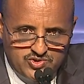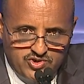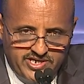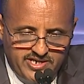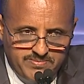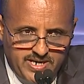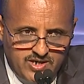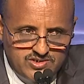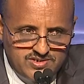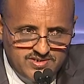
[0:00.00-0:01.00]
talking
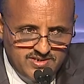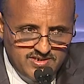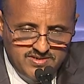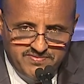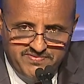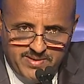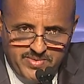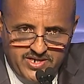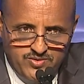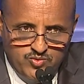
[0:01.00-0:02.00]
about
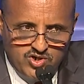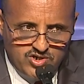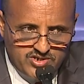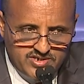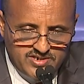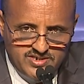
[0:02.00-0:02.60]
famine, war,